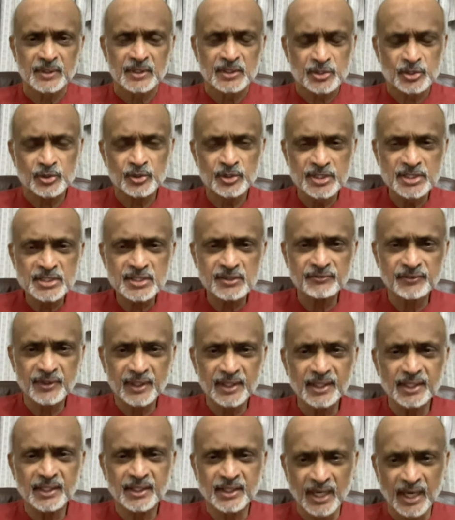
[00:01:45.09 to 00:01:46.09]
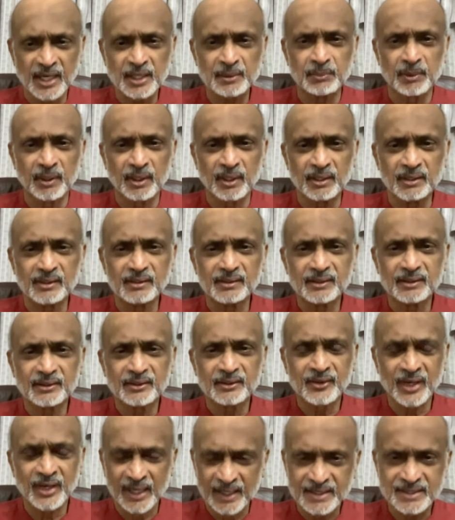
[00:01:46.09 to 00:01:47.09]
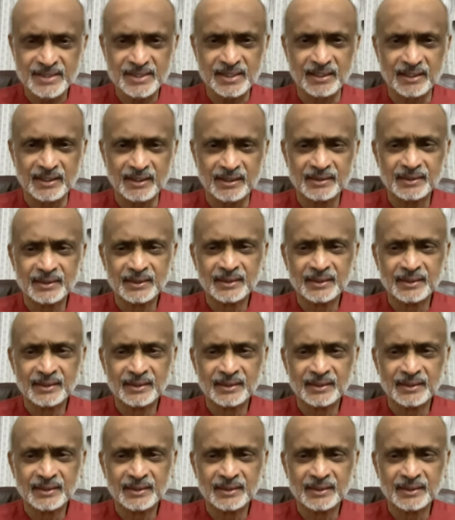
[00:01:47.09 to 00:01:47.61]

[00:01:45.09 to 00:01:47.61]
So he's a very credible writer.